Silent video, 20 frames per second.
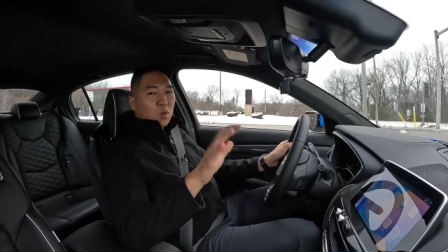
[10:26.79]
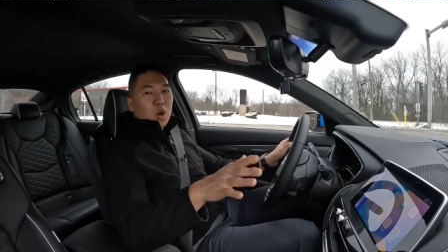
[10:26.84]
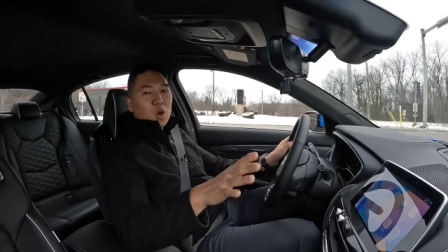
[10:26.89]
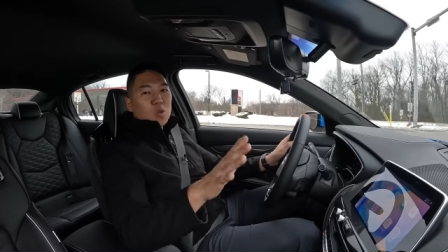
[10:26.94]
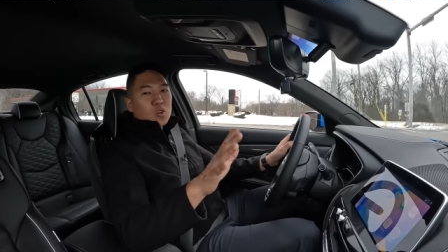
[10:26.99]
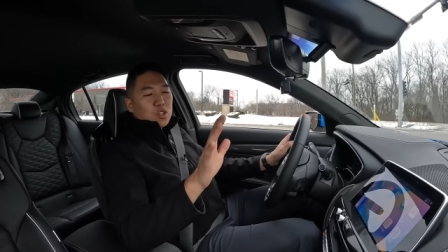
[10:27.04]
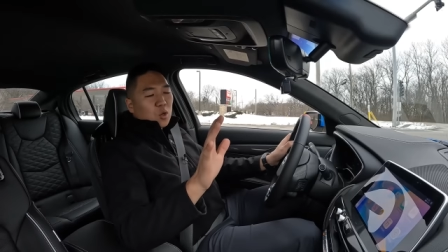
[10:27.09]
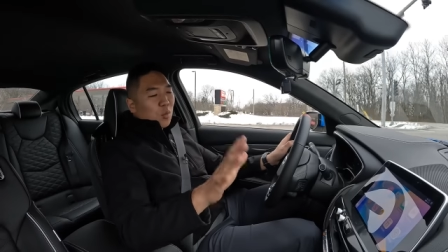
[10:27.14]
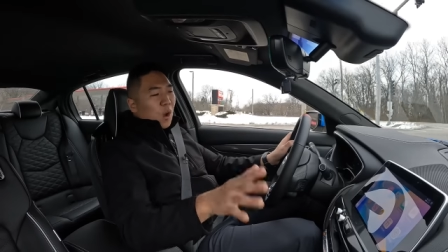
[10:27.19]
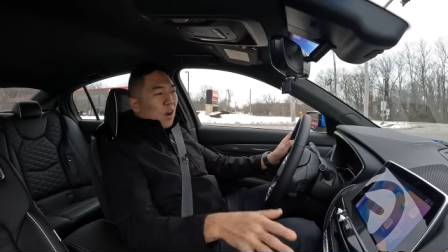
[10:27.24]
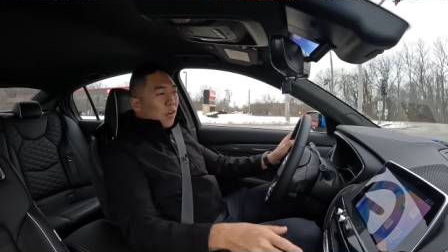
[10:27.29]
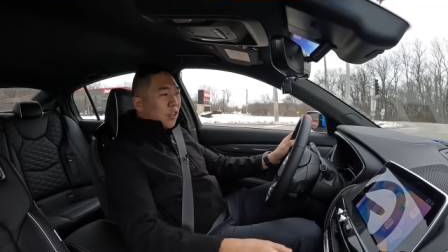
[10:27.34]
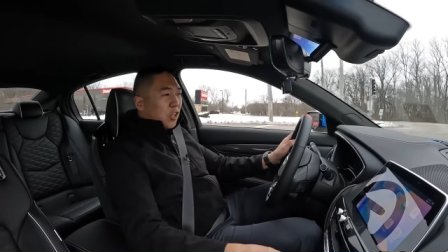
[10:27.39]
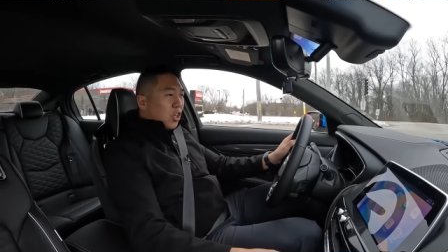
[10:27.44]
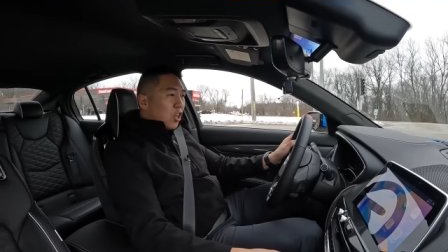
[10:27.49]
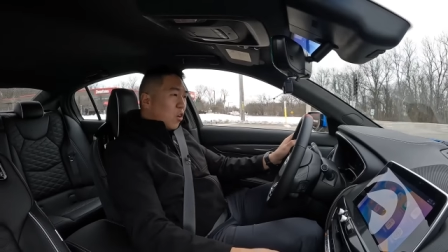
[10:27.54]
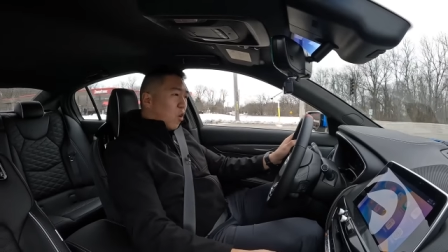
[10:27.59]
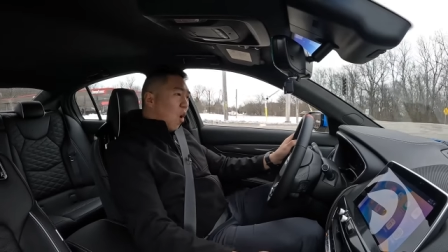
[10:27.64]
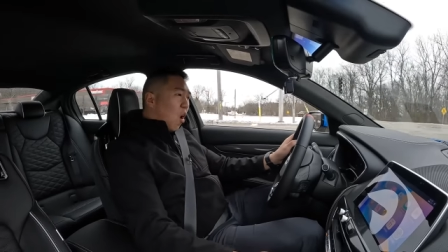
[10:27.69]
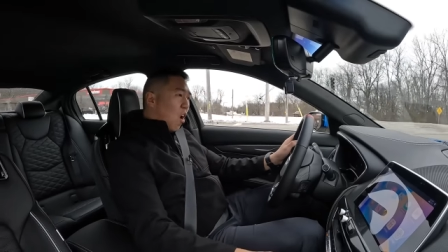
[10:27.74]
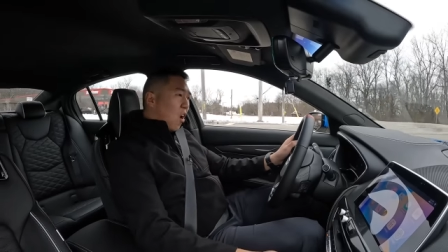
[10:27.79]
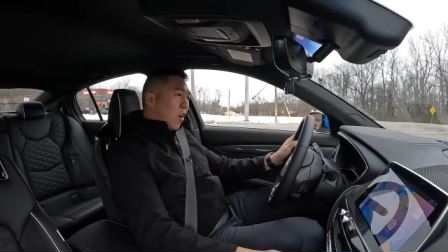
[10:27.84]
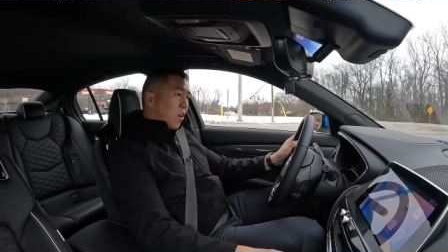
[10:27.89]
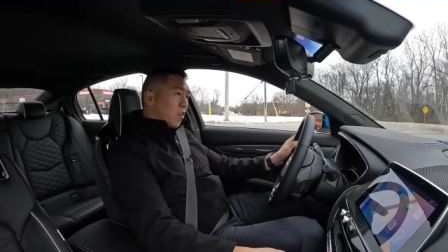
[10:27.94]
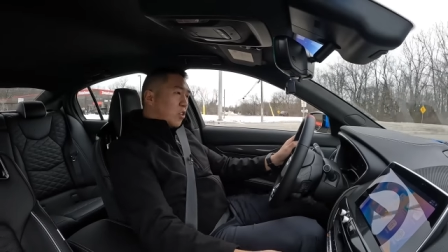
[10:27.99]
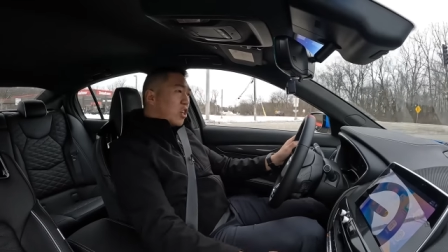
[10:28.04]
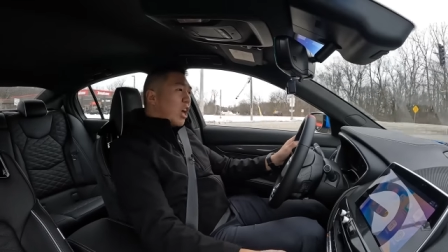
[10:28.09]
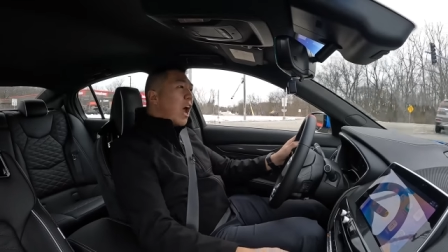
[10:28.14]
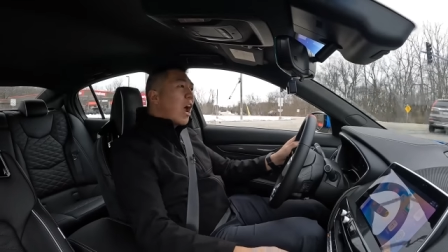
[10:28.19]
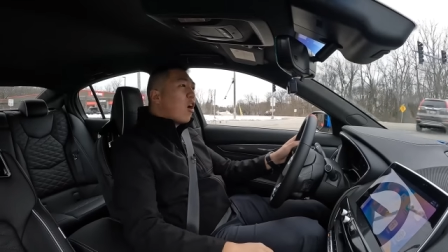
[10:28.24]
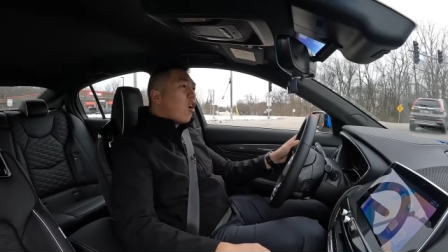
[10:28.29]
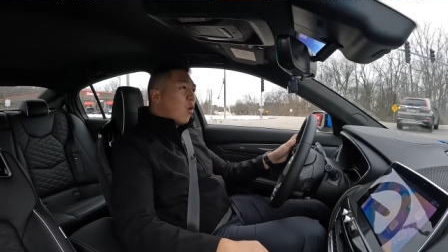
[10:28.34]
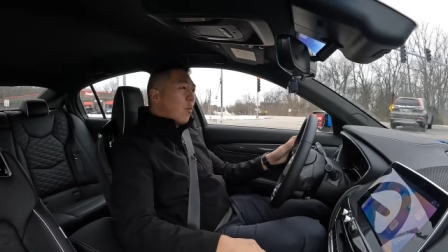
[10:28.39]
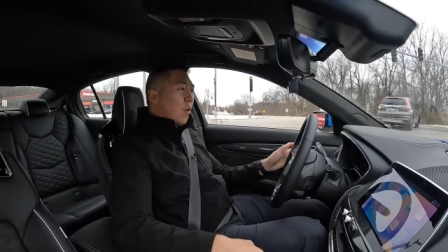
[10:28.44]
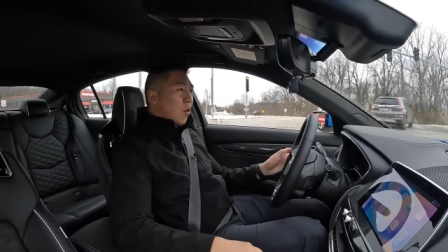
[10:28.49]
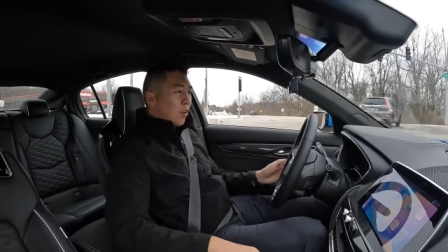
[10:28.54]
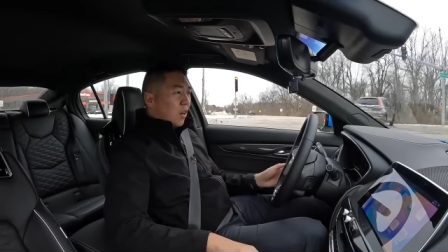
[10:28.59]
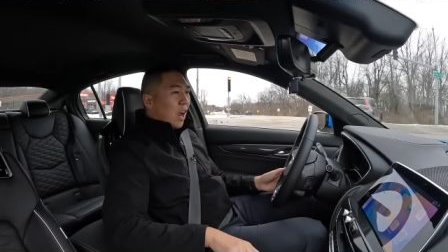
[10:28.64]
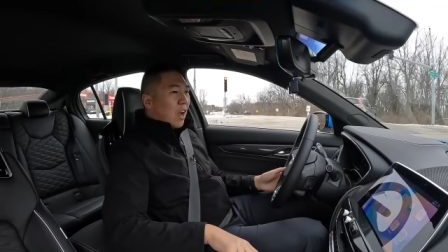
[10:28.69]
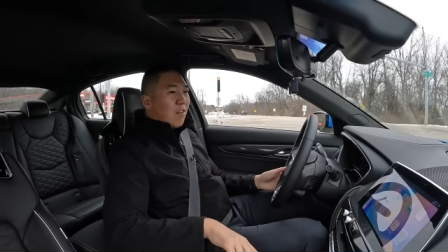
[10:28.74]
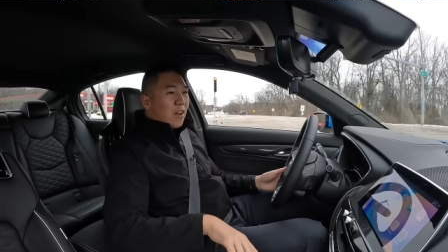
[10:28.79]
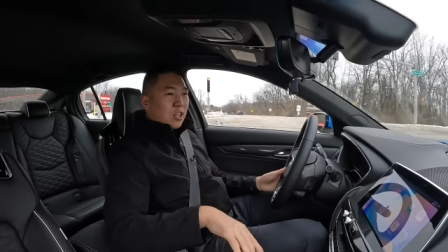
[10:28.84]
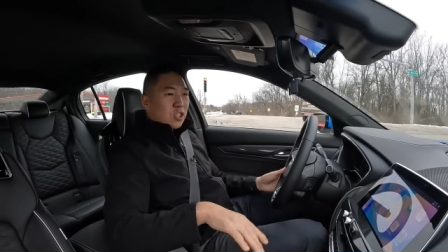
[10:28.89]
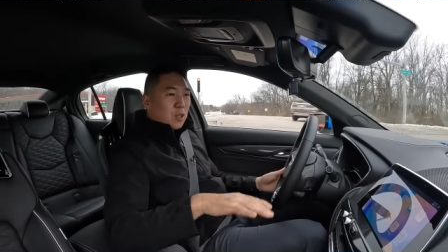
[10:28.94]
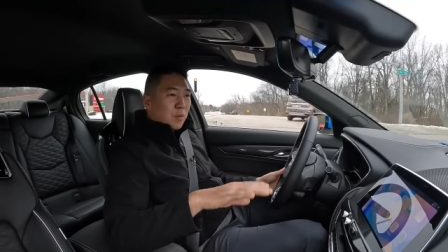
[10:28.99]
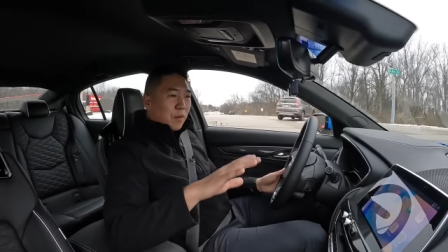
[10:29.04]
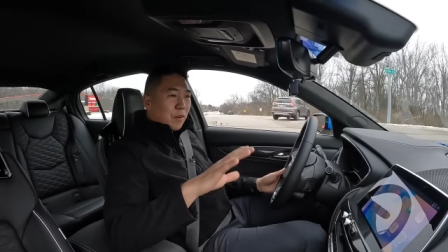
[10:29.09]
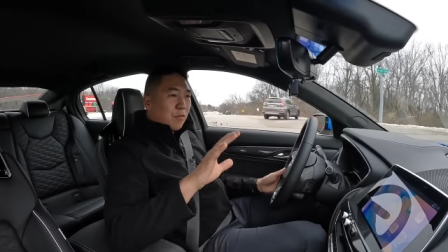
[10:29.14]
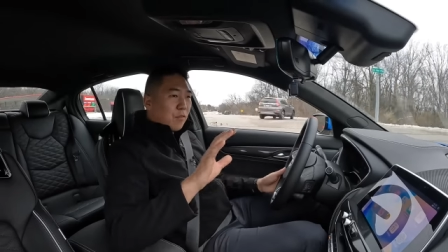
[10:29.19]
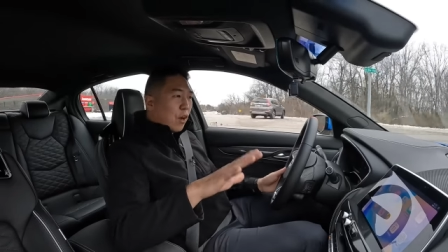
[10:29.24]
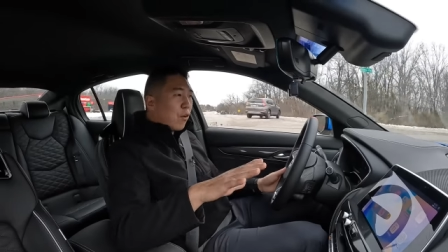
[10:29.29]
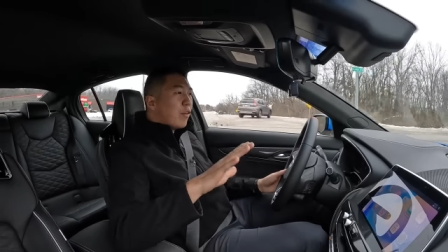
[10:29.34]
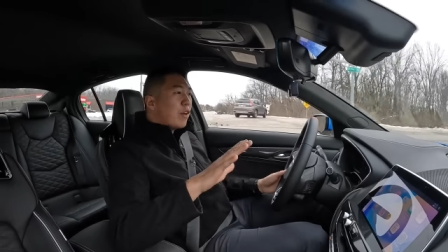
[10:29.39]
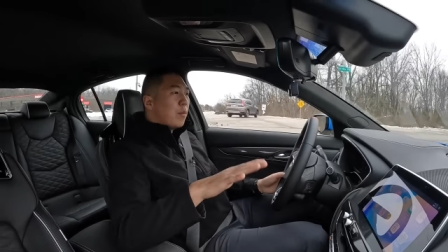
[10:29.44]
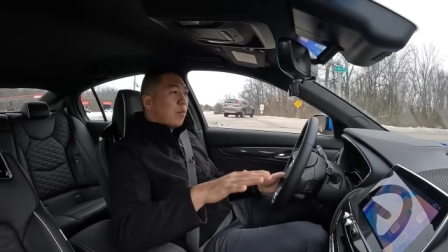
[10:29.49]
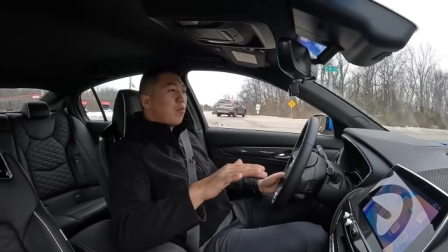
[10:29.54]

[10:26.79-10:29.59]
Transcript: roads around here are terrible, and I've actually been very